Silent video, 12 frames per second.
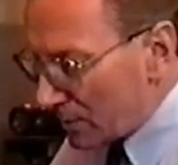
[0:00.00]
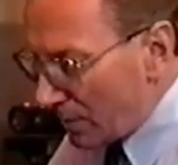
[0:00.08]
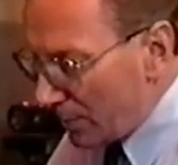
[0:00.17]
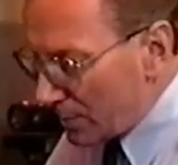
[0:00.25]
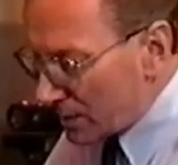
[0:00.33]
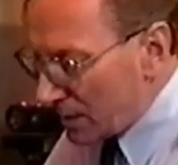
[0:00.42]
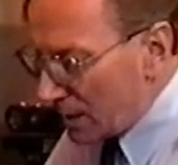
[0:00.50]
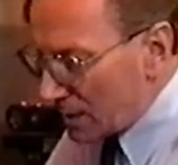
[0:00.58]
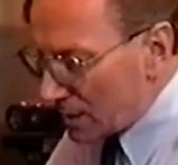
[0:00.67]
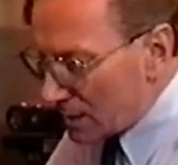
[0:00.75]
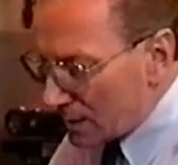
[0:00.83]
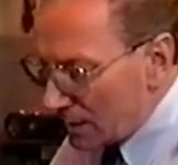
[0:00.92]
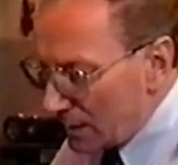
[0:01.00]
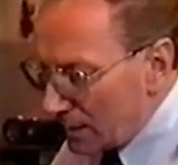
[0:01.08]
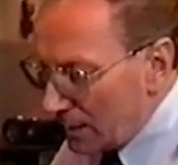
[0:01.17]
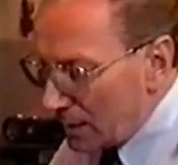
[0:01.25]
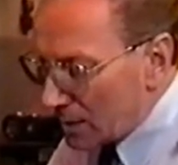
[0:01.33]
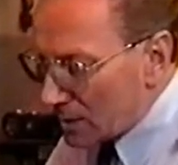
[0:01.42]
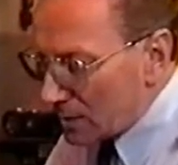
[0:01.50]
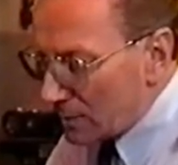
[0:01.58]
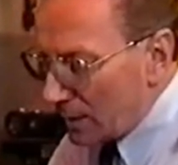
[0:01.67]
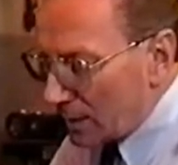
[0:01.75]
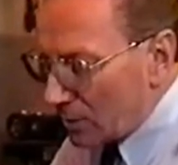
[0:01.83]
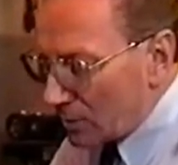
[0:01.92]
represents, is to
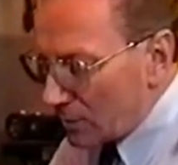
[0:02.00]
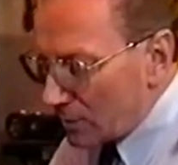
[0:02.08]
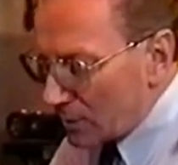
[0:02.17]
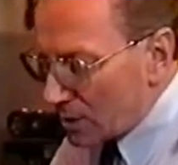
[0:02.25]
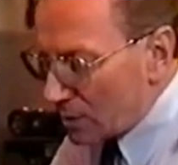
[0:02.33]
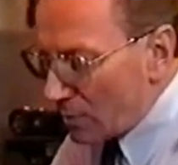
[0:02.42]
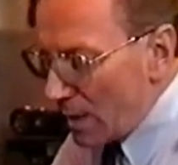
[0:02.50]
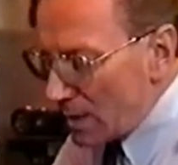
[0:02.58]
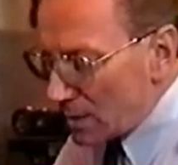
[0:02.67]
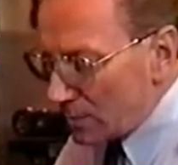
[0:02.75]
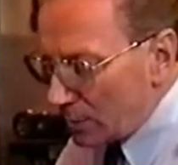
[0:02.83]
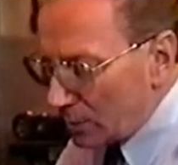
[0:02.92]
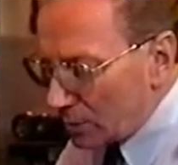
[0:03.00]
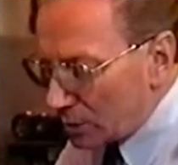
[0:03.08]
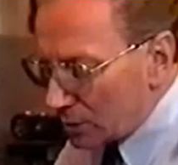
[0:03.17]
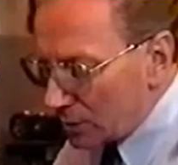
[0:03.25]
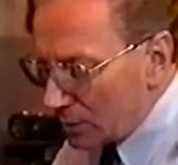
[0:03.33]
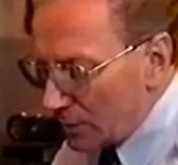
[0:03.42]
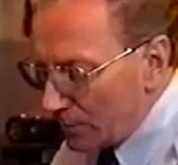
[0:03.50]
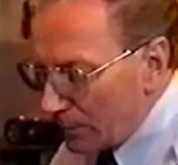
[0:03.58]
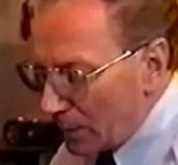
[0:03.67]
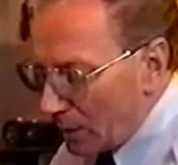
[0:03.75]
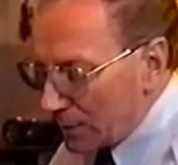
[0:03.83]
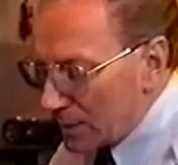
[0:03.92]
that serrated portion
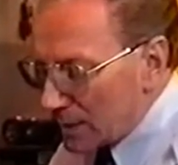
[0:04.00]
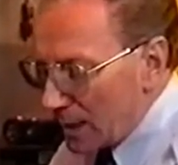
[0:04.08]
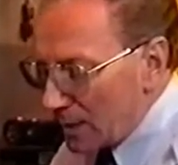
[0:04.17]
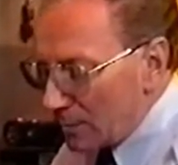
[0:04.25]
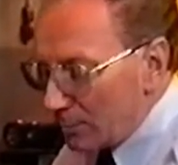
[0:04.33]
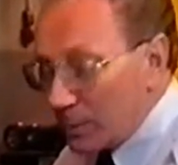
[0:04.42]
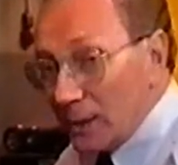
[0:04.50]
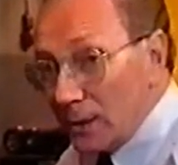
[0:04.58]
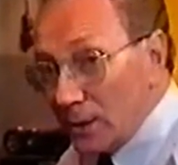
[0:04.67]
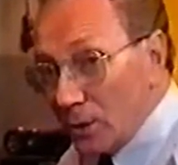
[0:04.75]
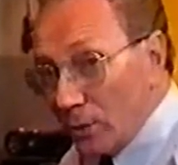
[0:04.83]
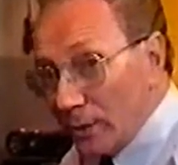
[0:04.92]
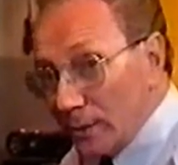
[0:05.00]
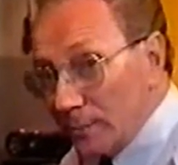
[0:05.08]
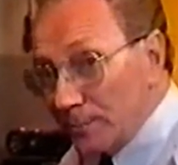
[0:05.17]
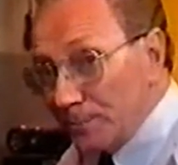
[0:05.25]
on the 10p coin.